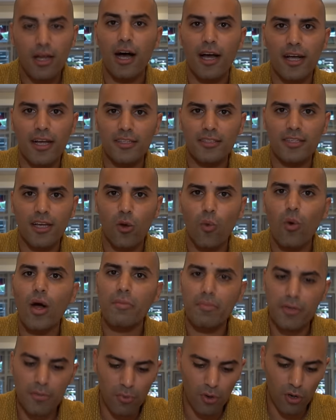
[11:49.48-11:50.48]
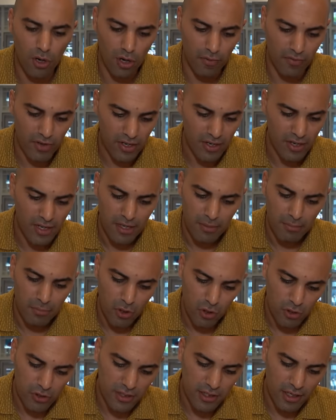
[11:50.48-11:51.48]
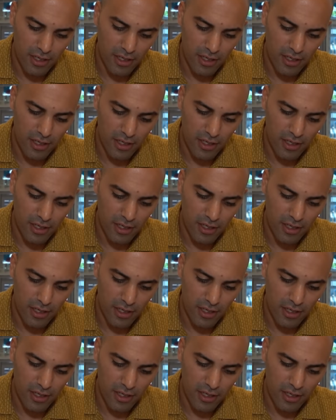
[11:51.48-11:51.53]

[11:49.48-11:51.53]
I can tell why people love it, because